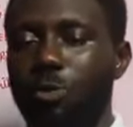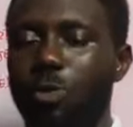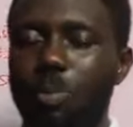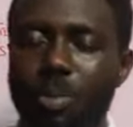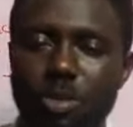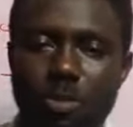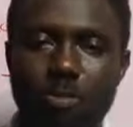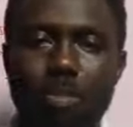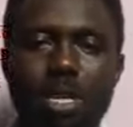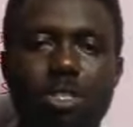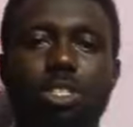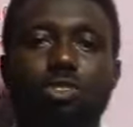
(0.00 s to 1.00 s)
Weapons of
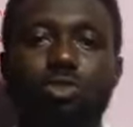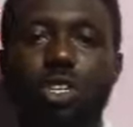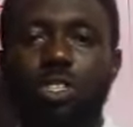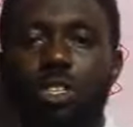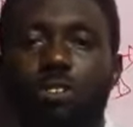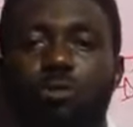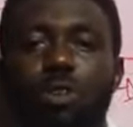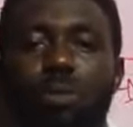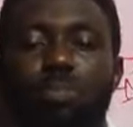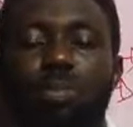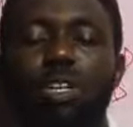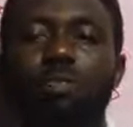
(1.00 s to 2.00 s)
mass destruction, if you
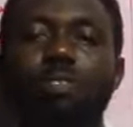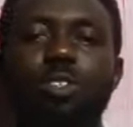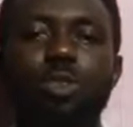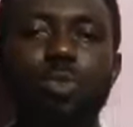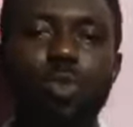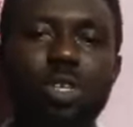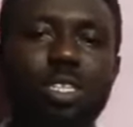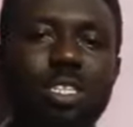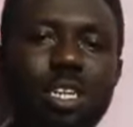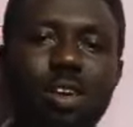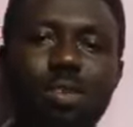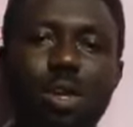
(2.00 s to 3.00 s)
observe in the world
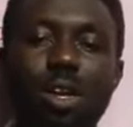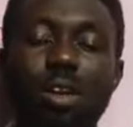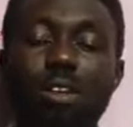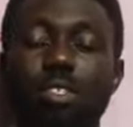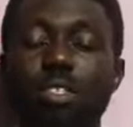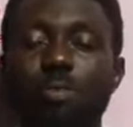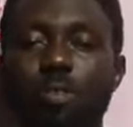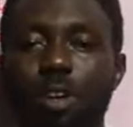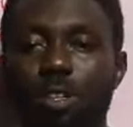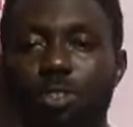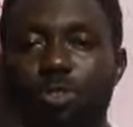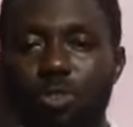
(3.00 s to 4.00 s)
now, lots
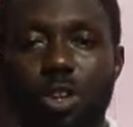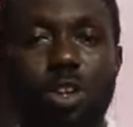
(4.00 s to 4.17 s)
and